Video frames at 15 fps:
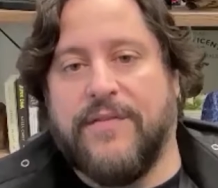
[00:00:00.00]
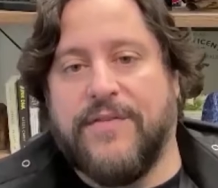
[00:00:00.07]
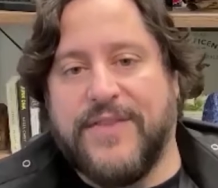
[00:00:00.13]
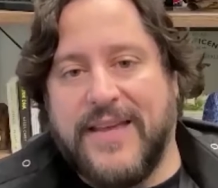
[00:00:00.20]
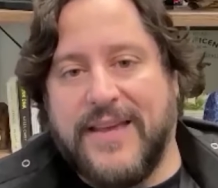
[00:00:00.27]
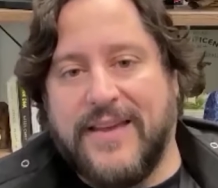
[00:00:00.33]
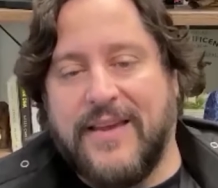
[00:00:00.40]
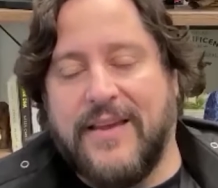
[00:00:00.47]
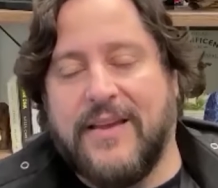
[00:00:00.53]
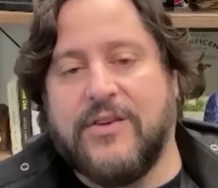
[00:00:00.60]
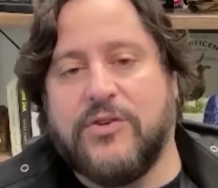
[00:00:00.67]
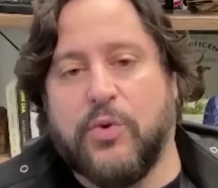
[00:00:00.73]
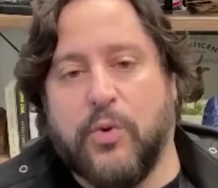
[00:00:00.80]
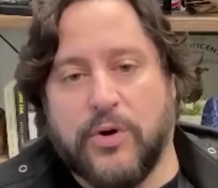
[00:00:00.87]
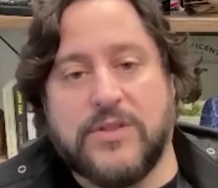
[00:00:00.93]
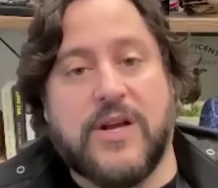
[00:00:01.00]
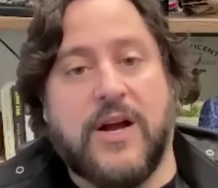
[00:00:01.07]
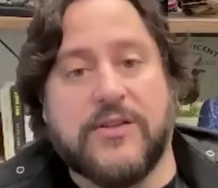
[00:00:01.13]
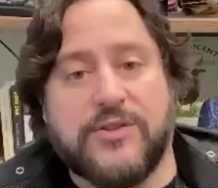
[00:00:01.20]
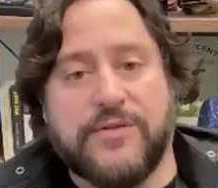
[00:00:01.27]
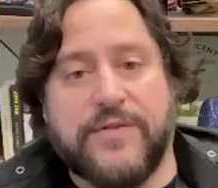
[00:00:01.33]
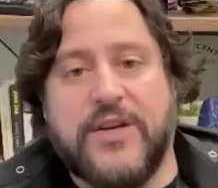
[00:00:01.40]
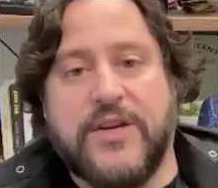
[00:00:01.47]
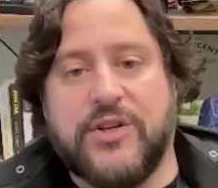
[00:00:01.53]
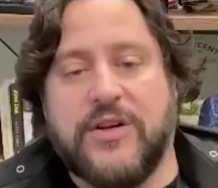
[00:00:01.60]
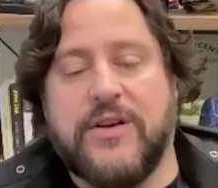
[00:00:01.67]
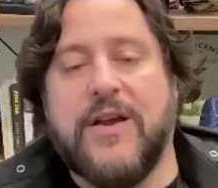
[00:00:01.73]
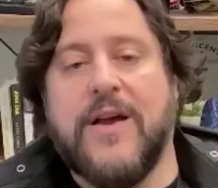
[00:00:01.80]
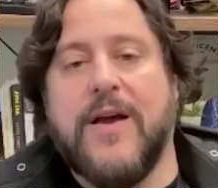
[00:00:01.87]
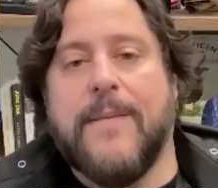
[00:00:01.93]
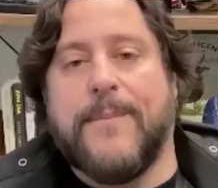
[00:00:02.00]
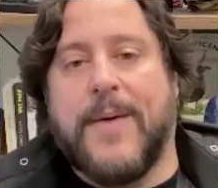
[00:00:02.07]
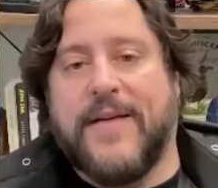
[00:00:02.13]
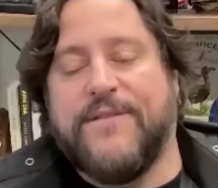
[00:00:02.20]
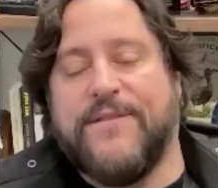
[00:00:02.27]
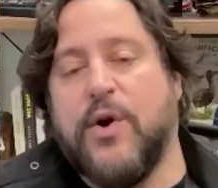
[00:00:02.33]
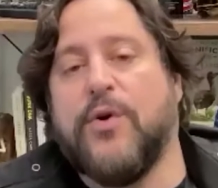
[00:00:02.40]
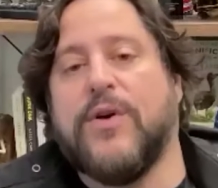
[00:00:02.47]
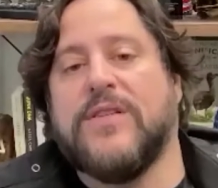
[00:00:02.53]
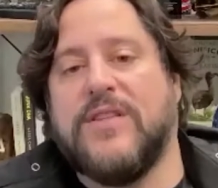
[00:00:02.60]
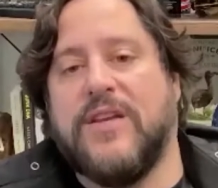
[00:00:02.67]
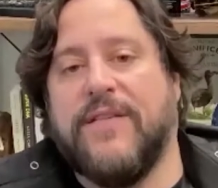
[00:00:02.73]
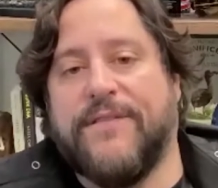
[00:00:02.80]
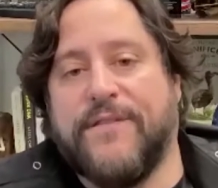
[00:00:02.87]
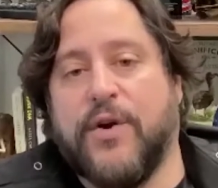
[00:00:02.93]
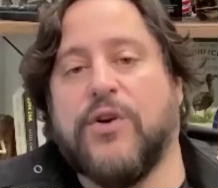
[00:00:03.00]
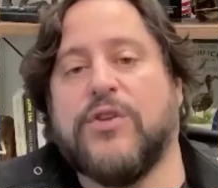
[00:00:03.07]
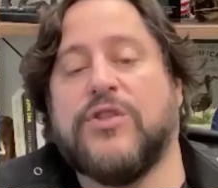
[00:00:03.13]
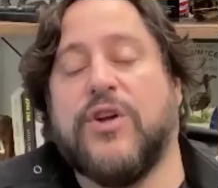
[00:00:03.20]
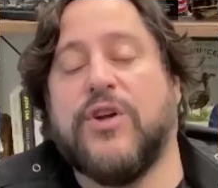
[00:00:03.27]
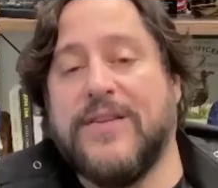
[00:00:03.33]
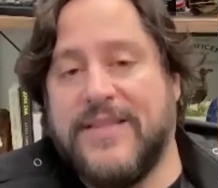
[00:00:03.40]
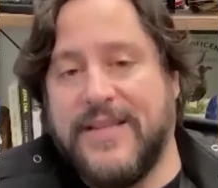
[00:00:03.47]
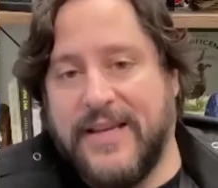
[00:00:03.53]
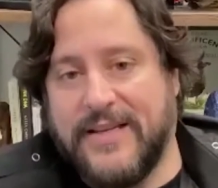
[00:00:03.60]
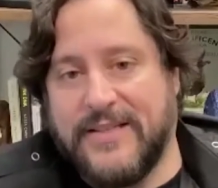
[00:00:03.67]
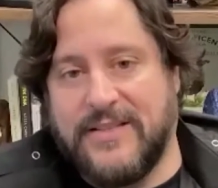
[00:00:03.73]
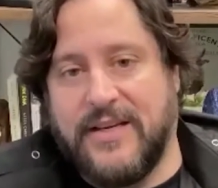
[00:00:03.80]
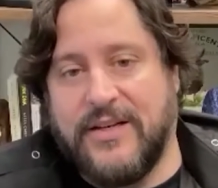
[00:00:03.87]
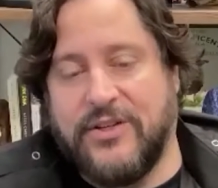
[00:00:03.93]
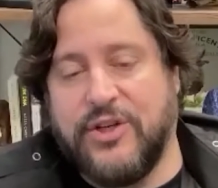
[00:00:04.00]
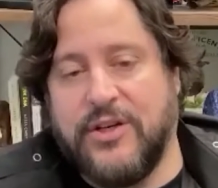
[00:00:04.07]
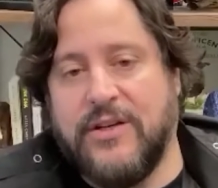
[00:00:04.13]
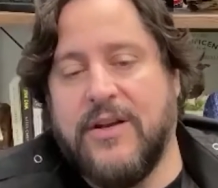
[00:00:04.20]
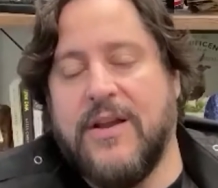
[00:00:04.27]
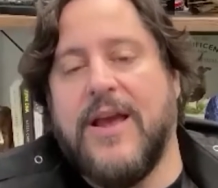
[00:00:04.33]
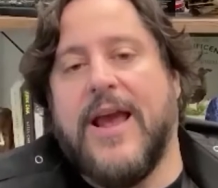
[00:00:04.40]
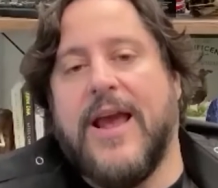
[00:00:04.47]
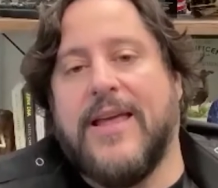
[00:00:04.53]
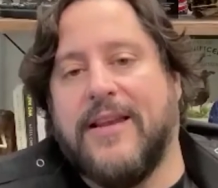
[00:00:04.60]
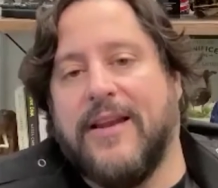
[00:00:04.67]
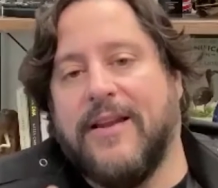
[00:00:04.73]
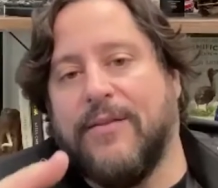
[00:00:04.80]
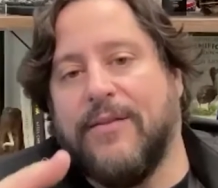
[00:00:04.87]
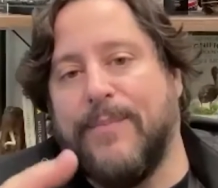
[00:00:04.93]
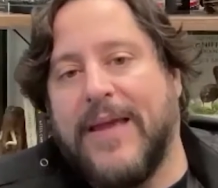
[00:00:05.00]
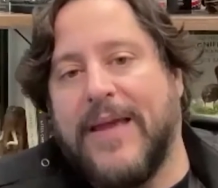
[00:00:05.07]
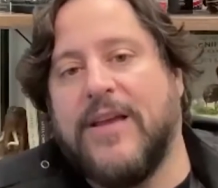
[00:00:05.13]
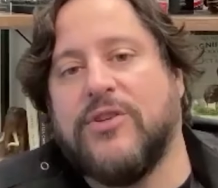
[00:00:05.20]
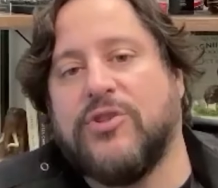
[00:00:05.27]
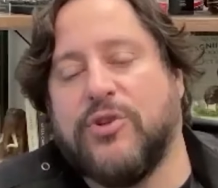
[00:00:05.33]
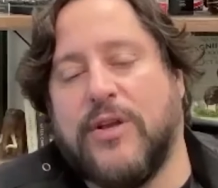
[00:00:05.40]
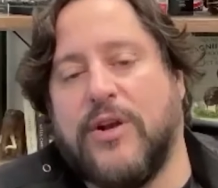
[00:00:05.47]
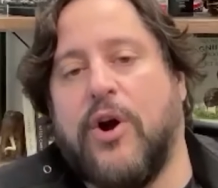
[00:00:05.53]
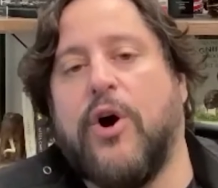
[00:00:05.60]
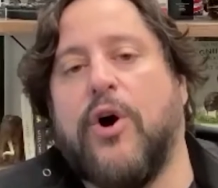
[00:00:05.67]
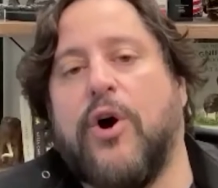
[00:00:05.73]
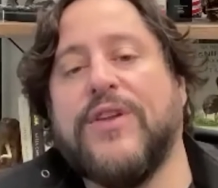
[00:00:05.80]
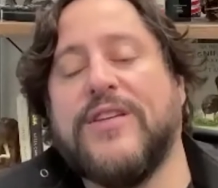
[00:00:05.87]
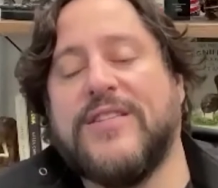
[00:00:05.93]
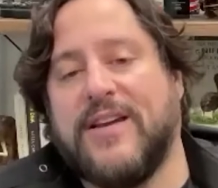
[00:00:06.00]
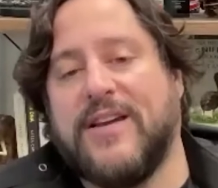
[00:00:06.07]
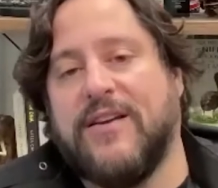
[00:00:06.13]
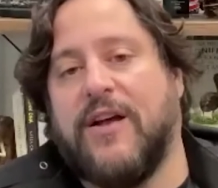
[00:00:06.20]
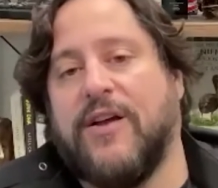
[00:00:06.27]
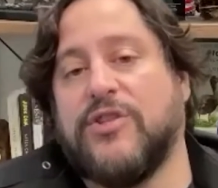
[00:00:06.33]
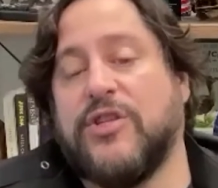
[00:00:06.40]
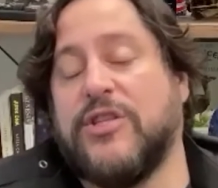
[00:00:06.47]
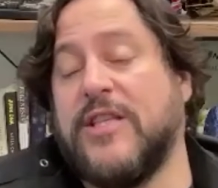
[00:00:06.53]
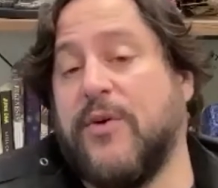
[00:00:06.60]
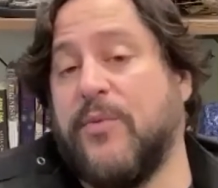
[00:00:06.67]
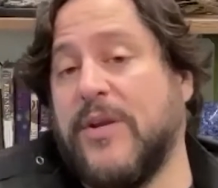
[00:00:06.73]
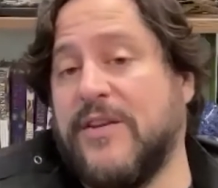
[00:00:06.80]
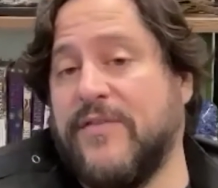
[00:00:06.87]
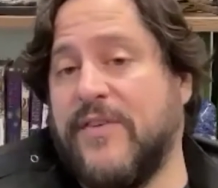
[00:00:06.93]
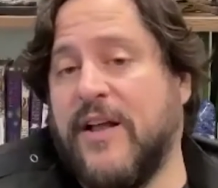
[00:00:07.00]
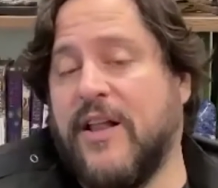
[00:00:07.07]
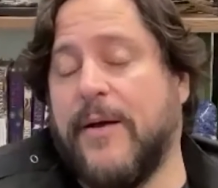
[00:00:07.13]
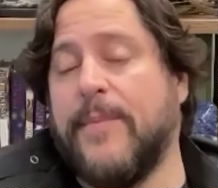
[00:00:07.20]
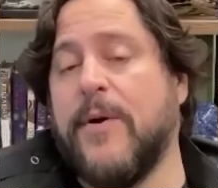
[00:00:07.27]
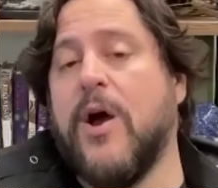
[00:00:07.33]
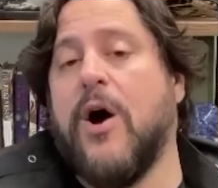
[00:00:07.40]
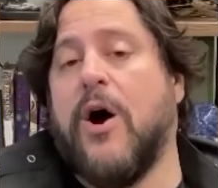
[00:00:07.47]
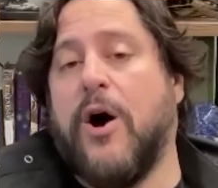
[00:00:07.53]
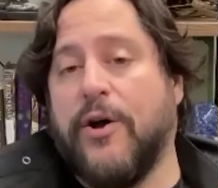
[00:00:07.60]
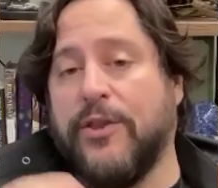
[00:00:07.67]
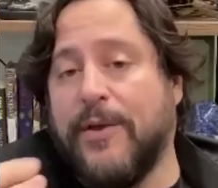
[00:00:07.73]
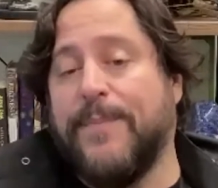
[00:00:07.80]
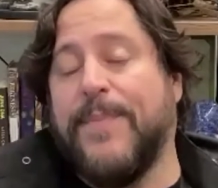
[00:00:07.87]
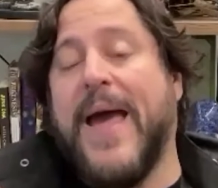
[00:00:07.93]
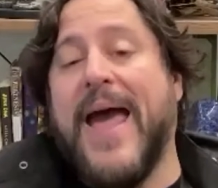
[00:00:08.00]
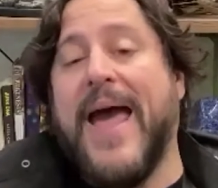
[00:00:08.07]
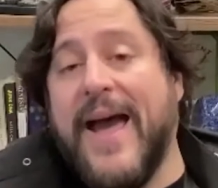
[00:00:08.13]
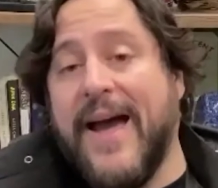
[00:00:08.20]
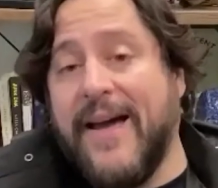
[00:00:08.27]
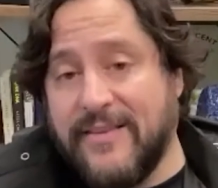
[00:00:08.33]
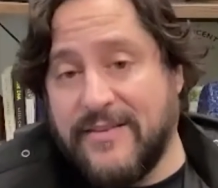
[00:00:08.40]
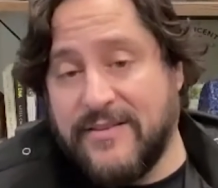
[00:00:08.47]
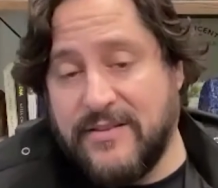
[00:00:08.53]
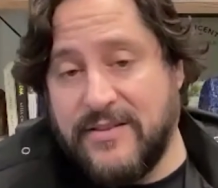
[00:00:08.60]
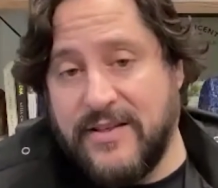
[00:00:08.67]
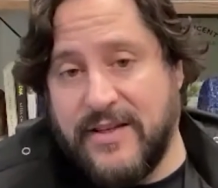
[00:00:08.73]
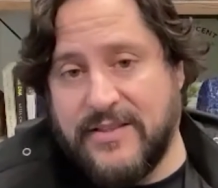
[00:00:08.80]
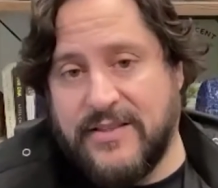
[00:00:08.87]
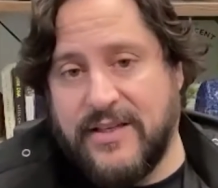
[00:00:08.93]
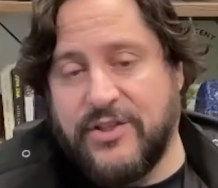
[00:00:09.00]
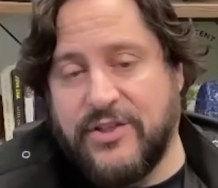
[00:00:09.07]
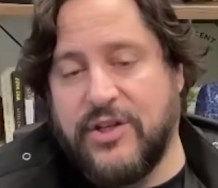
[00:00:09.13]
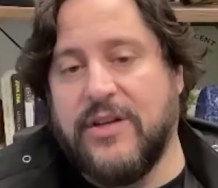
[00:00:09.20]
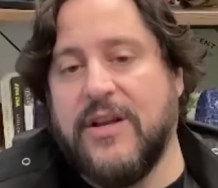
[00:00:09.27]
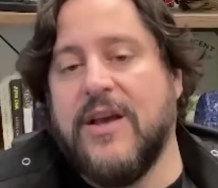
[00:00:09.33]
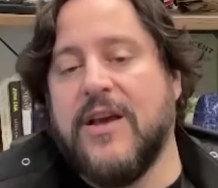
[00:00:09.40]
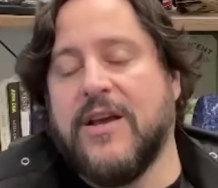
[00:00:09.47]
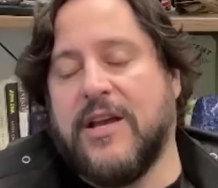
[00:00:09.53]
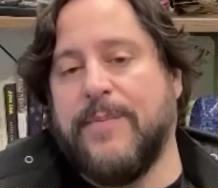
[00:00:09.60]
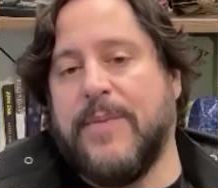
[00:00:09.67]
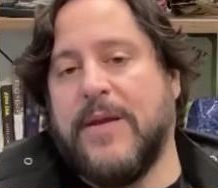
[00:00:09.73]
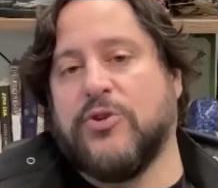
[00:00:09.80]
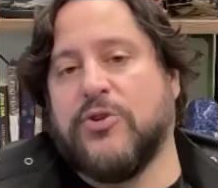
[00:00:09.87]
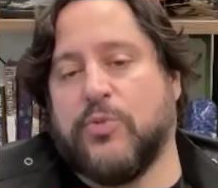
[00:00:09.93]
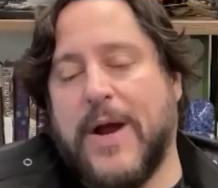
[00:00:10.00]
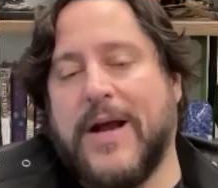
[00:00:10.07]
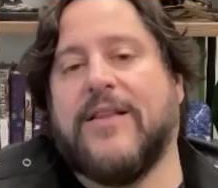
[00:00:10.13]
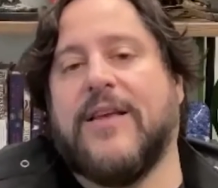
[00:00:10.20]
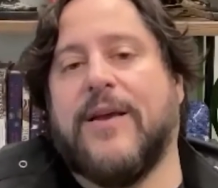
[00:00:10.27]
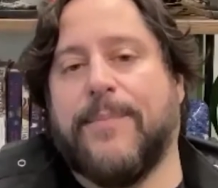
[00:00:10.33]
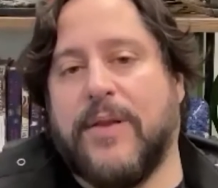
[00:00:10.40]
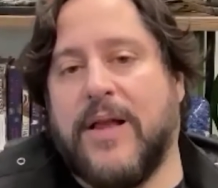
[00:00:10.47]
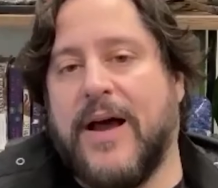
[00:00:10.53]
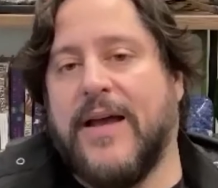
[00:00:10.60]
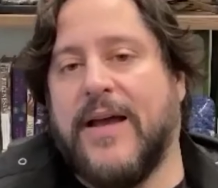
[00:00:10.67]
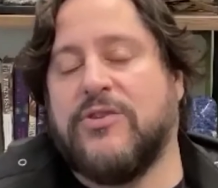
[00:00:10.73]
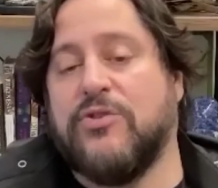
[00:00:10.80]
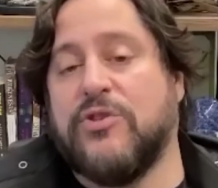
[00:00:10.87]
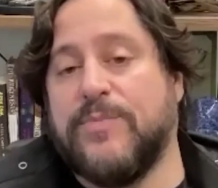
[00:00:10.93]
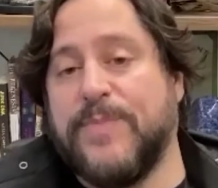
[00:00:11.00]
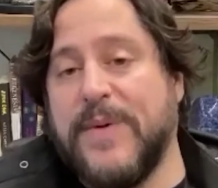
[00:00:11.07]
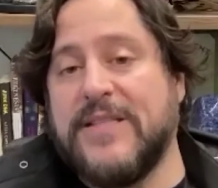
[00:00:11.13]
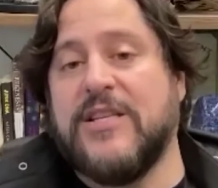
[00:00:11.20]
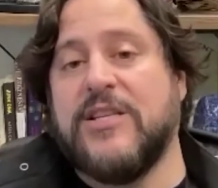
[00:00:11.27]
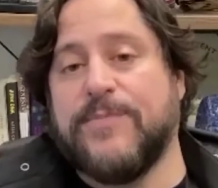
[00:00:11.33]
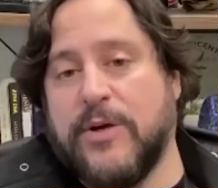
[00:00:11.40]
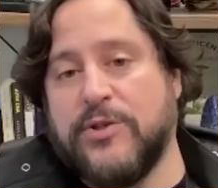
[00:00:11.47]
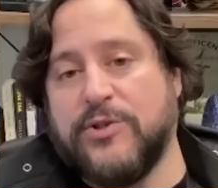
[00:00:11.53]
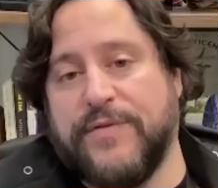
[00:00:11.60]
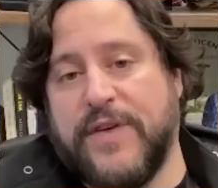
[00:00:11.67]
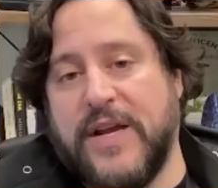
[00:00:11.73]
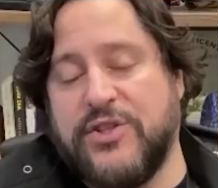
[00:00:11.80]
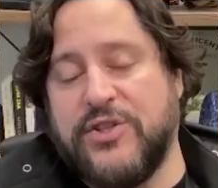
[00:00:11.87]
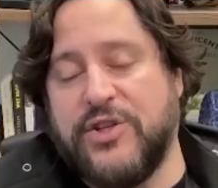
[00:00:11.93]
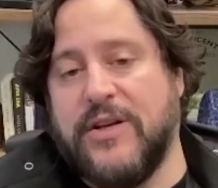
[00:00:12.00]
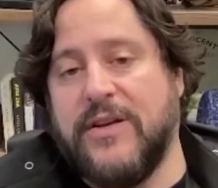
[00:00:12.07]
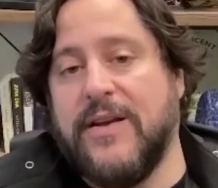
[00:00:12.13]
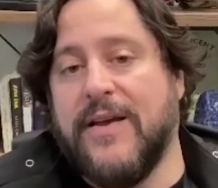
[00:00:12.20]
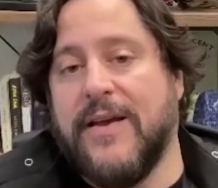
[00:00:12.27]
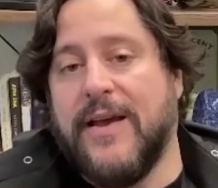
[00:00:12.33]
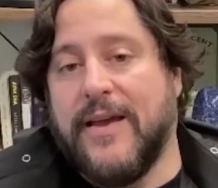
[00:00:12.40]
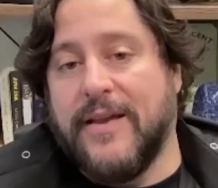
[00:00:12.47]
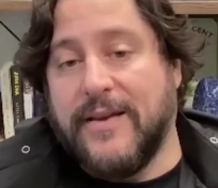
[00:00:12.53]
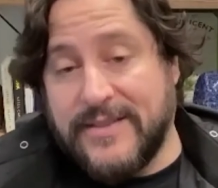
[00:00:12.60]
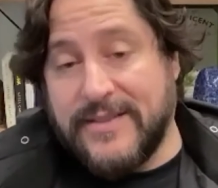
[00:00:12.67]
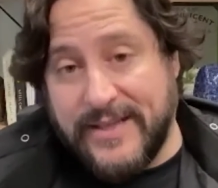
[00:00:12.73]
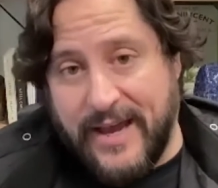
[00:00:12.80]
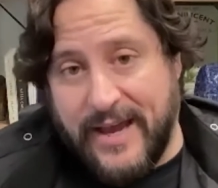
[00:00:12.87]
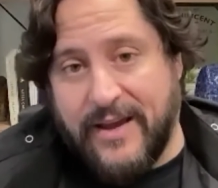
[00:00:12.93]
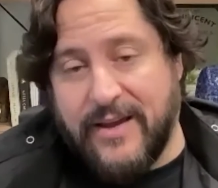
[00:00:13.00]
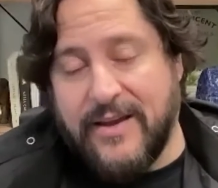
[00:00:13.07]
thinking towards conservation by focusing first on de-extinction and then making sure that all the technologies that we develop on the path to de-extinction can be directly applied to species preservation today.